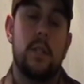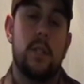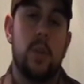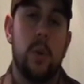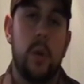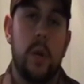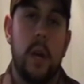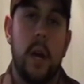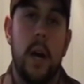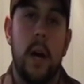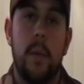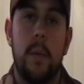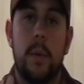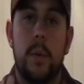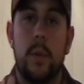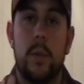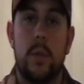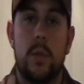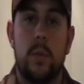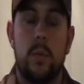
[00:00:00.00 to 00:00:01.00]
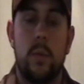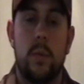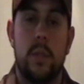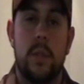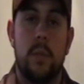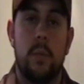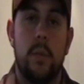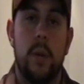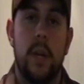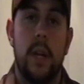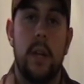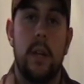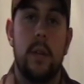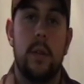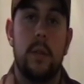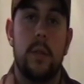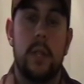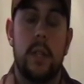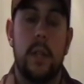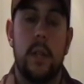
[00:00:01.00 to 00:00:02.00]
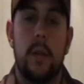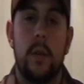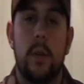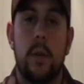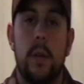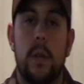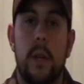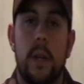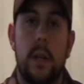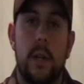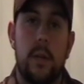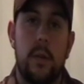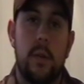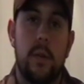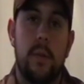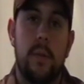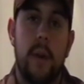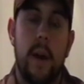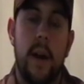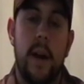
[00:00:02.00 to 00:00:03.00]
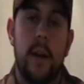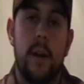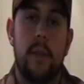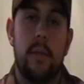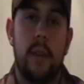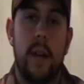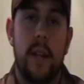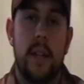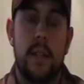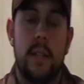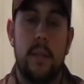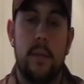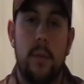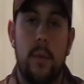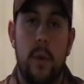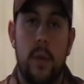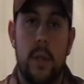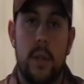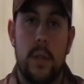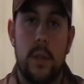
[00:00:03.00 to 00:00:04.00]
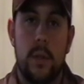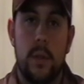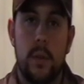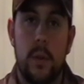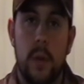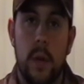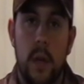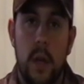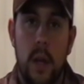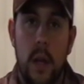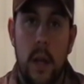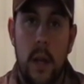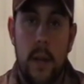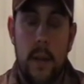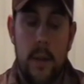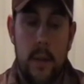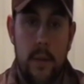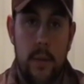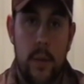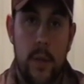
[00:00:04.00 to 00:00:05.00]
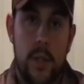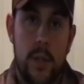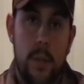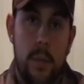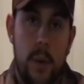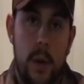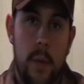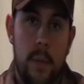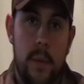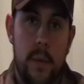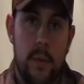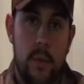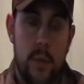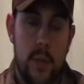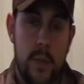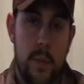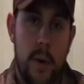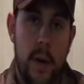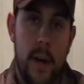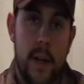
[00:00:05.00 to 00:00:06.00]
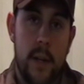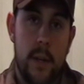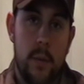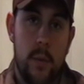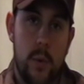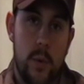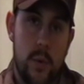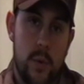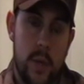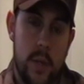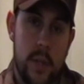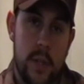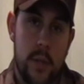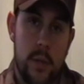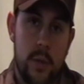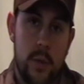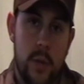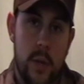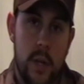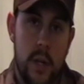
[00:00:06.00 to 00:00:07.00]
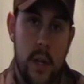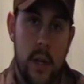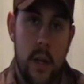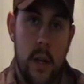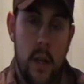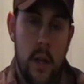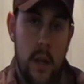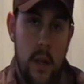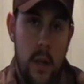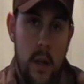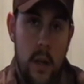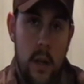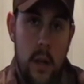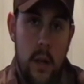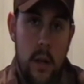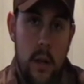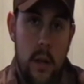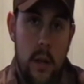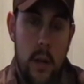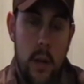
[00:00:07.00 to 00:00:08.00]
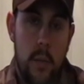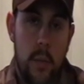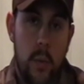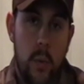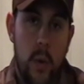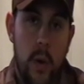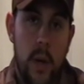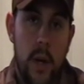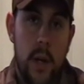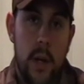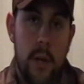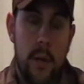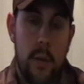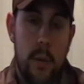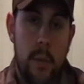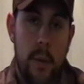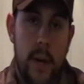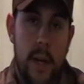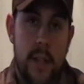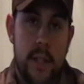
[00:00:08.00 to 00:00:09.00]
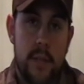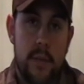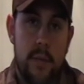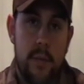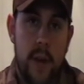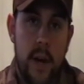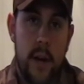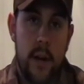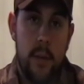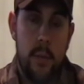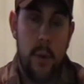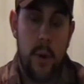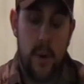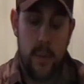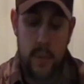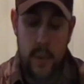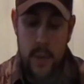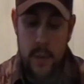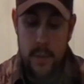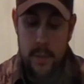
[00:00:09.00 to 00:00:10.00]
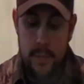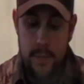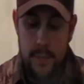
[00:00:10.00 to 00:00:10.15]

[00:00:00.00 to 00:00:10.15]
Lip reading: is Joey Campos with some breaking news on the Coconut Grove fire of 1942. The first department responding was rescue truck number 1 of the Boston Fire Department.